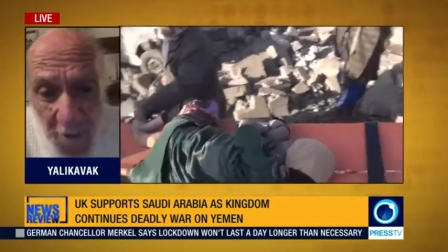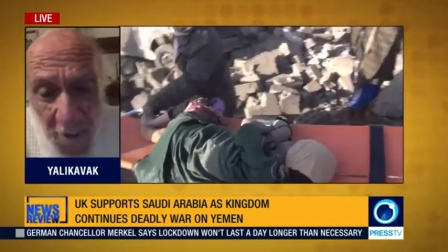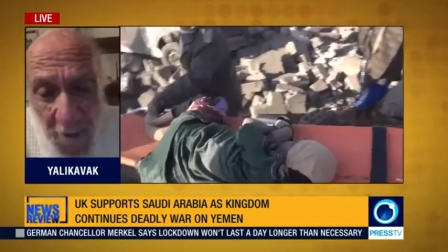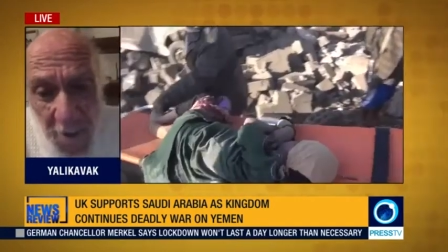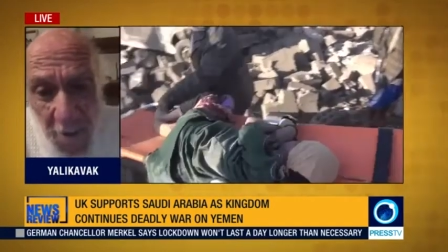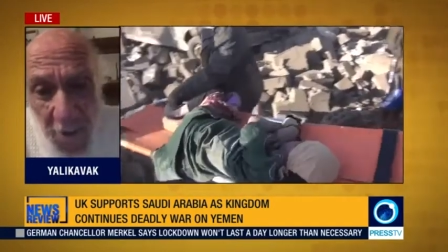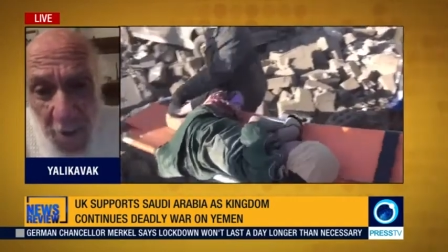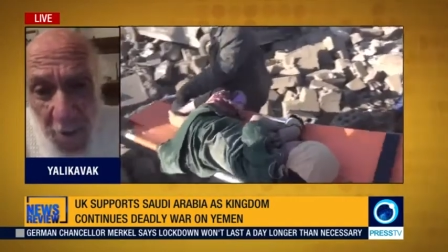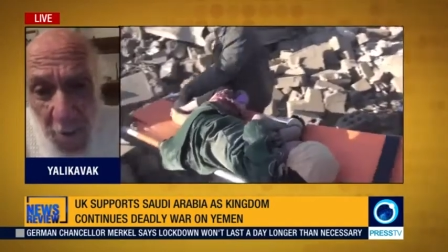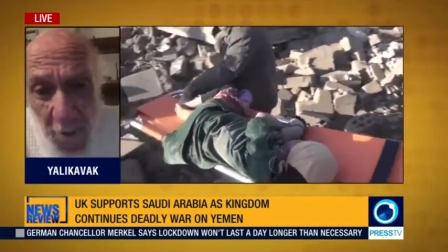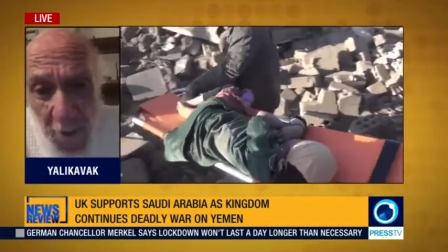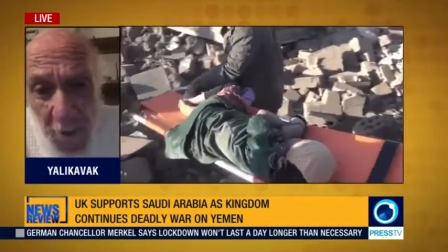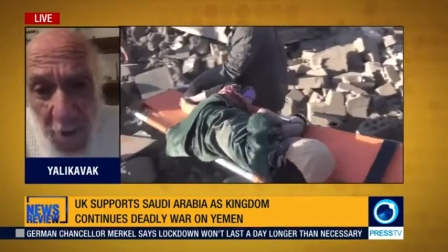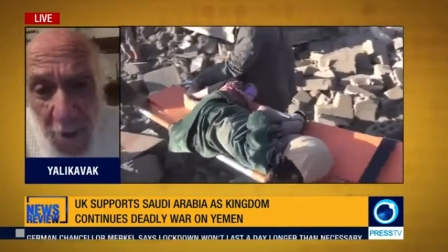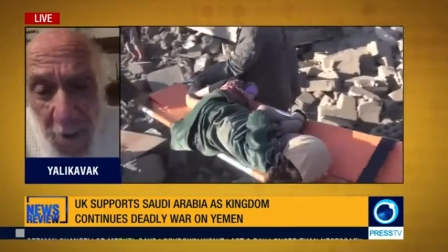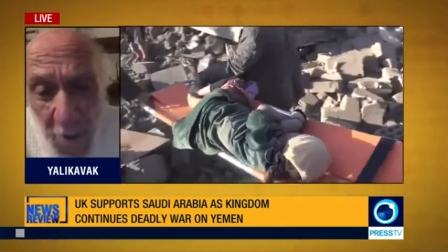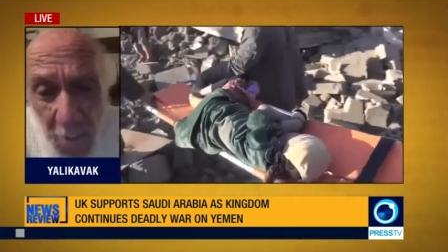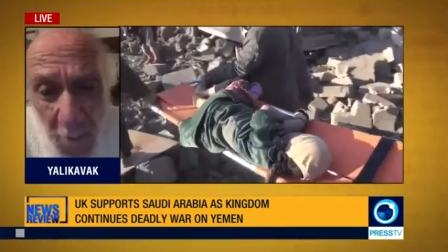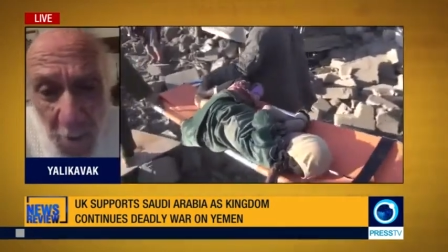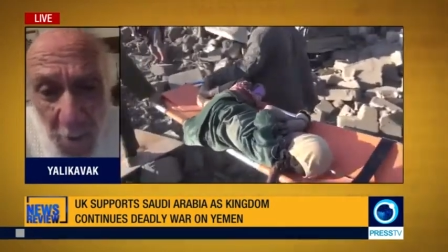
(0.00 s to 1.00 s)

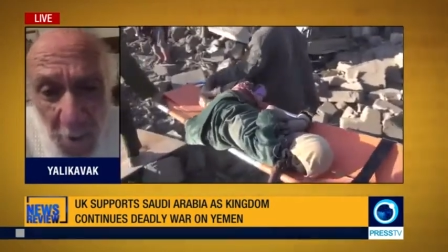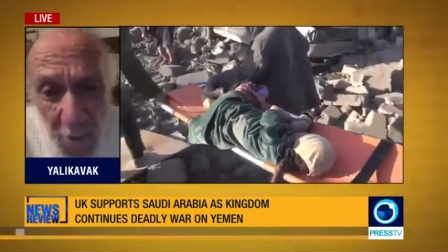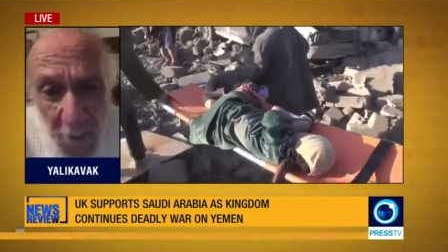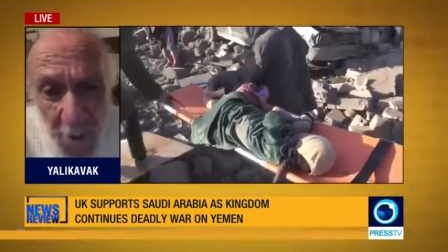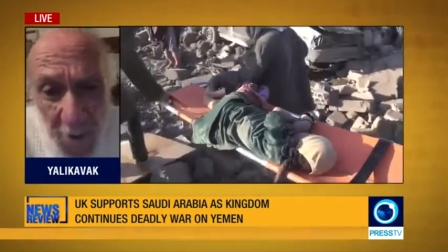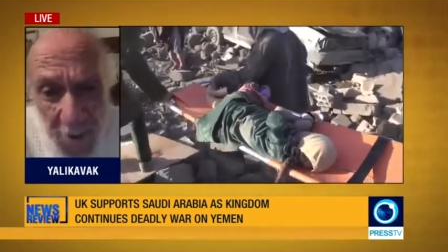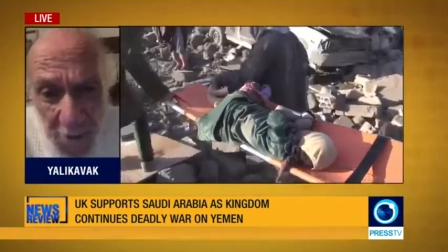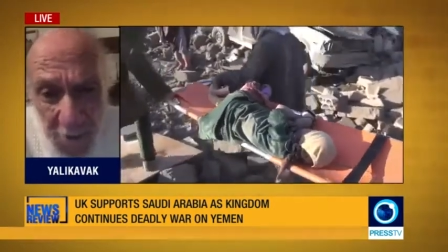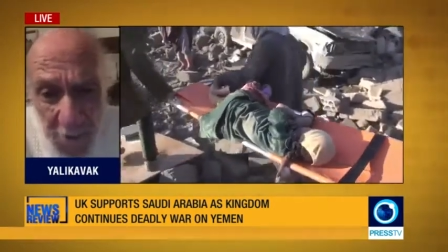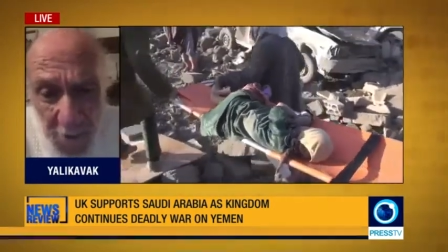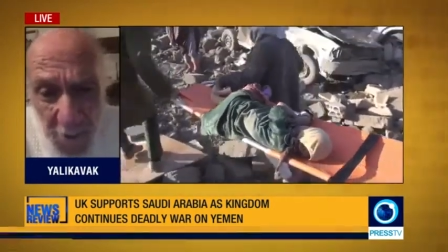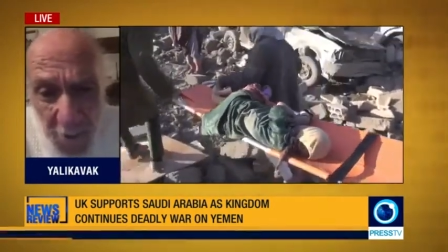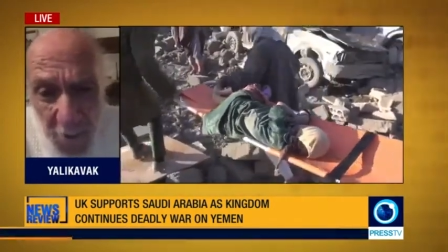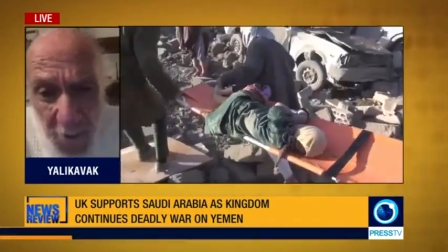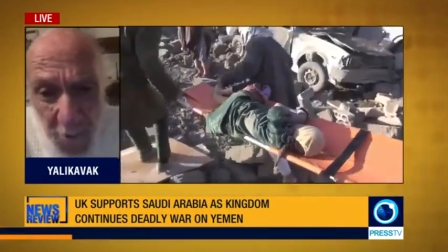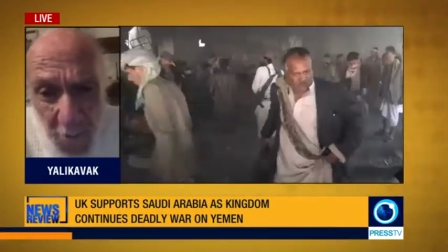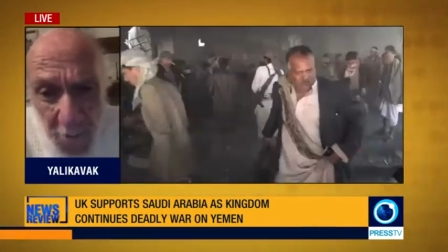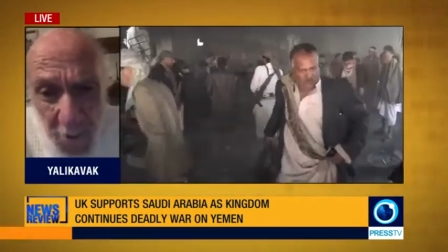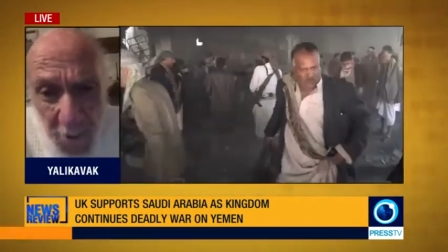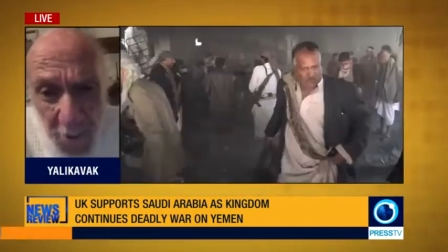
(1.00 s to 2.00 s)
questionable things in the
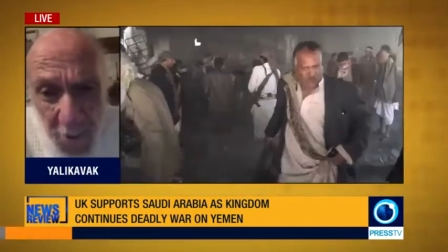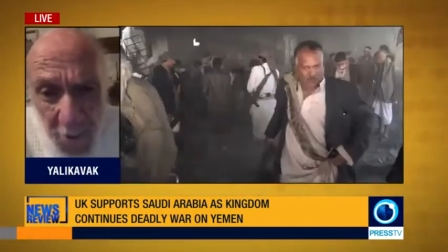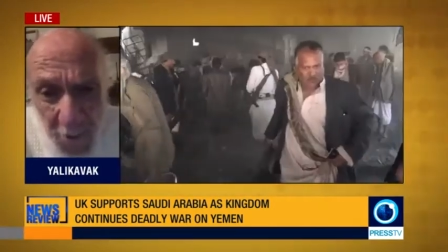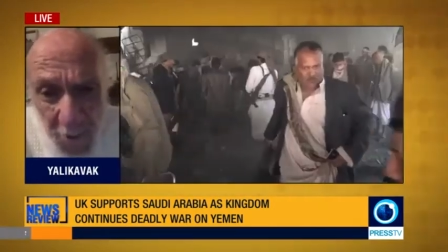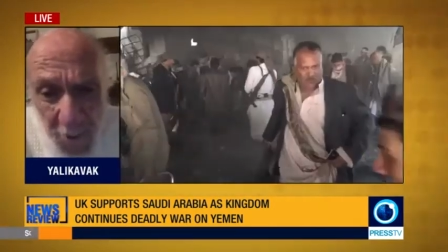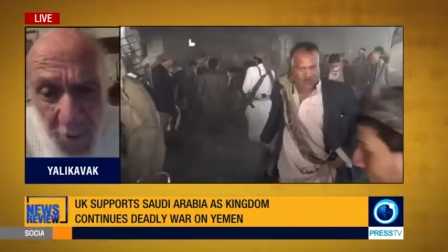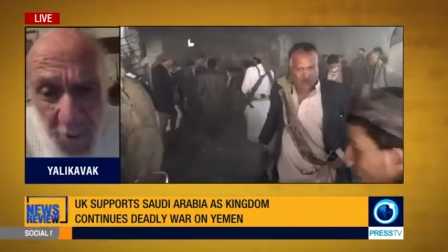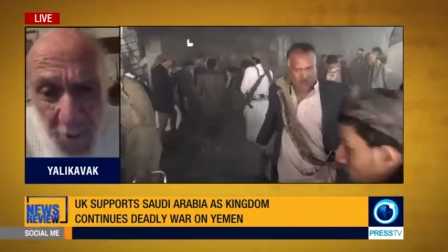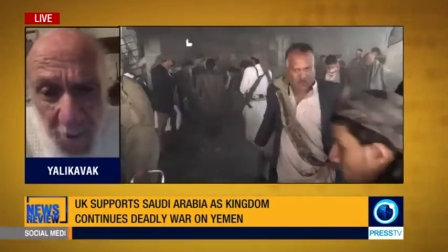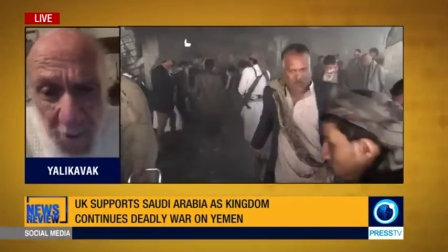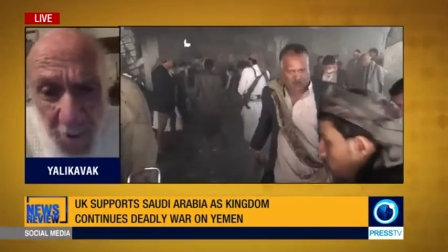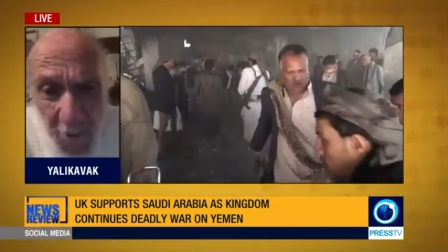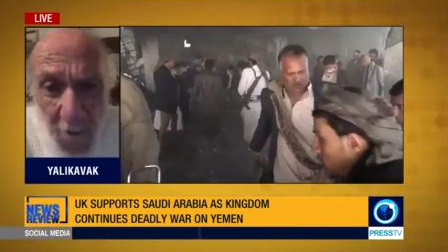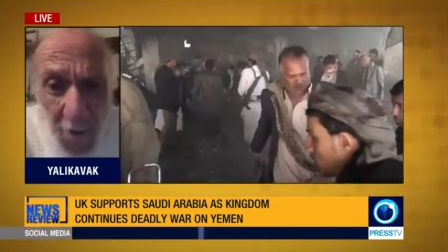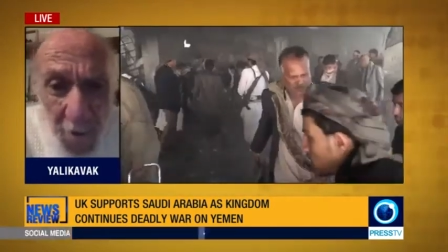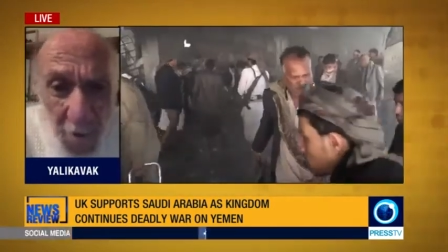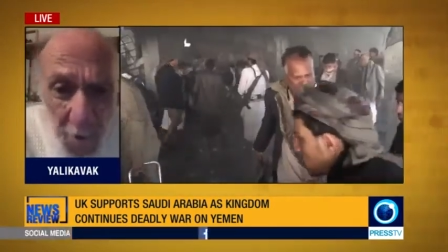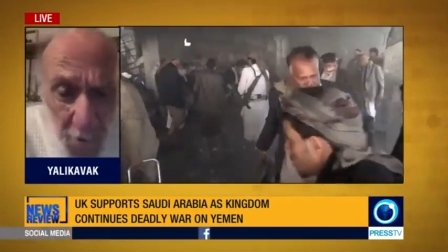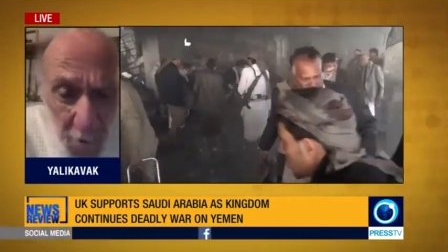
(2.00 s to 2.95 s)
region that you